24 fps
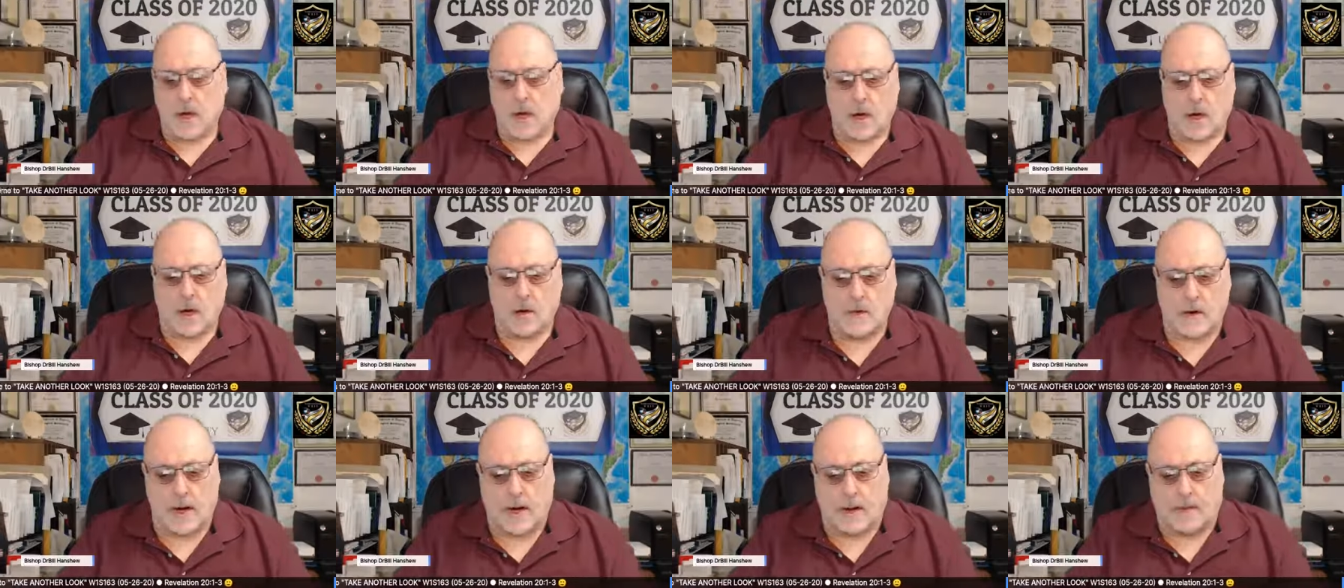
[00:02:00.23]

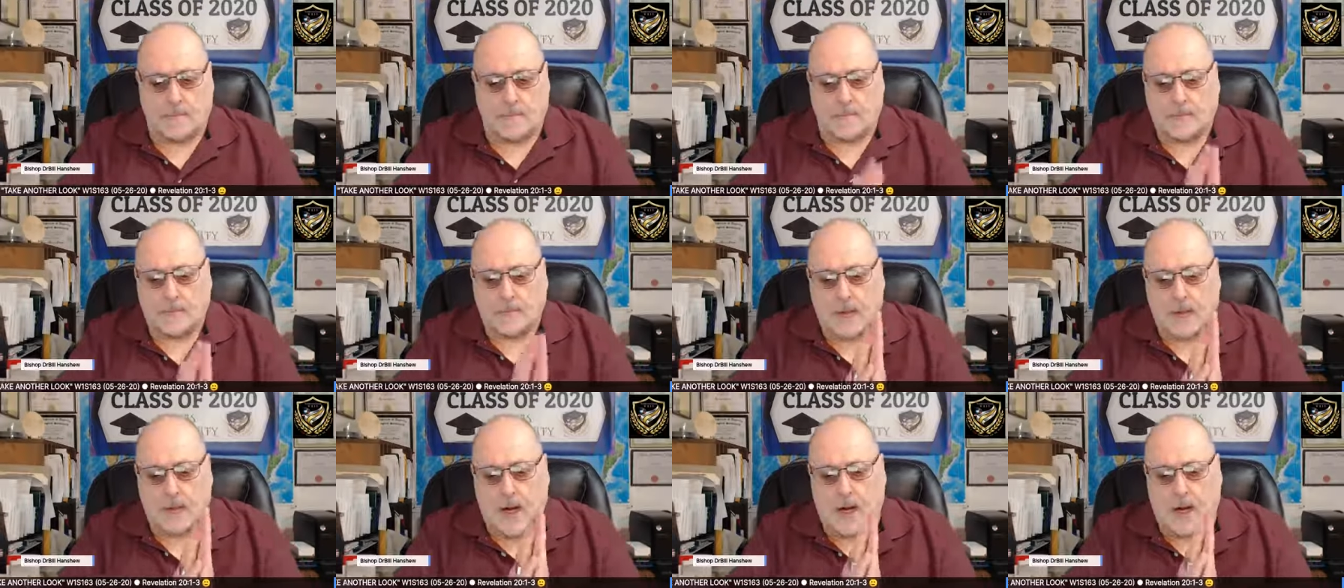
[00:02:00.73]
All right.
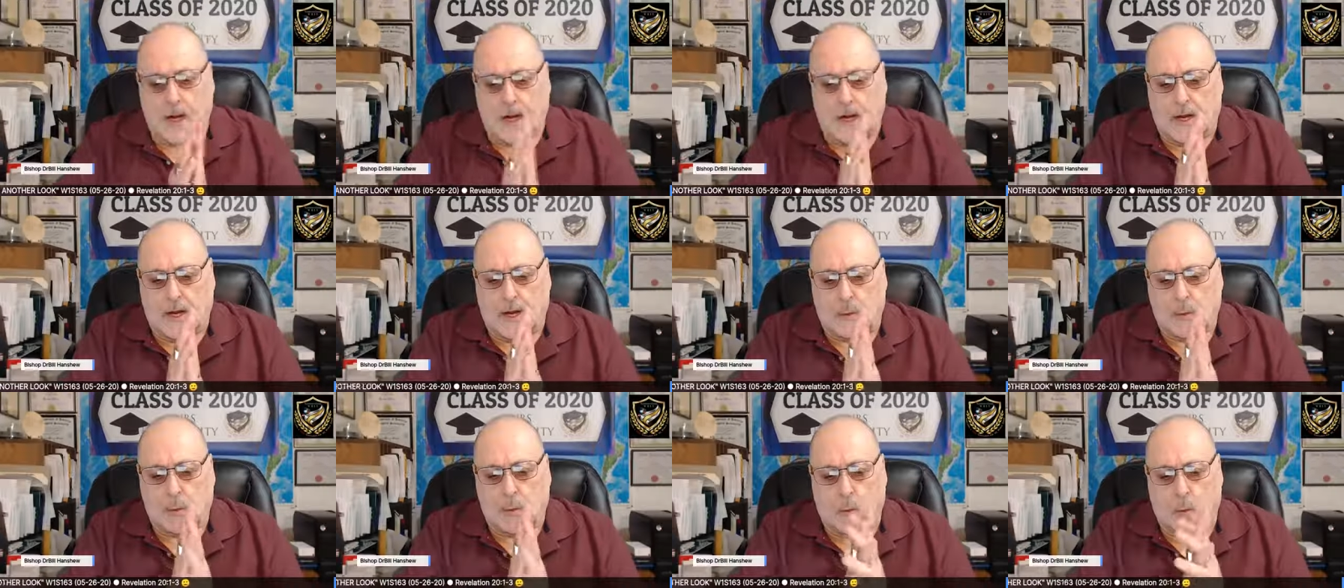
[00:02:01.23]

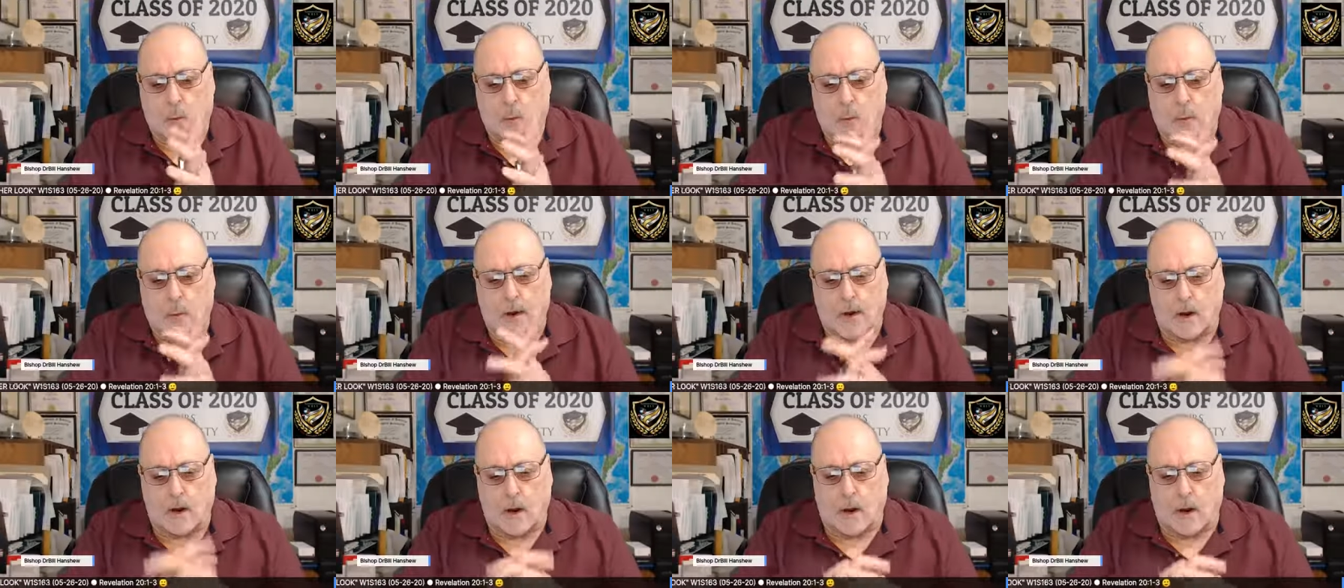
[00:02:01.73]
Uh,
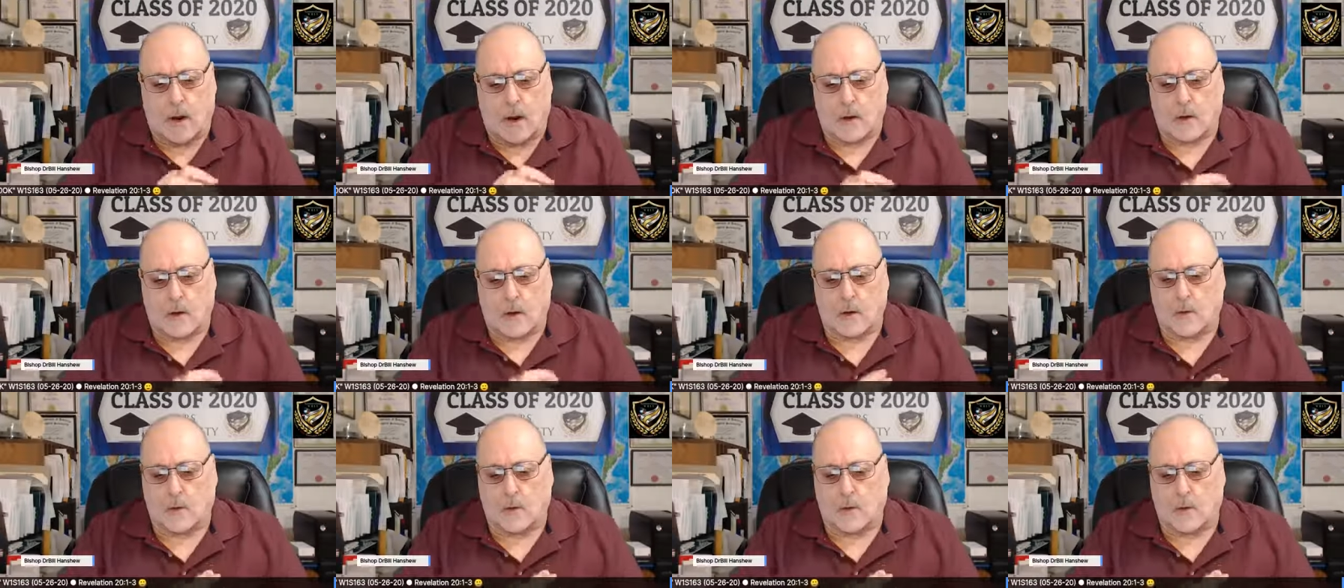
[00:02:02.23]
we are